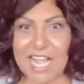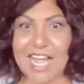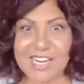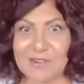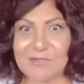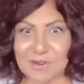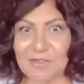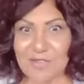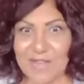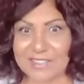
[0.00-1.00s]
I know for
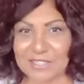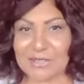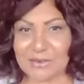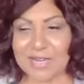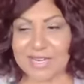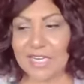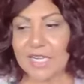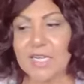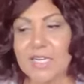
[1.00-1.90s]
a fact they're going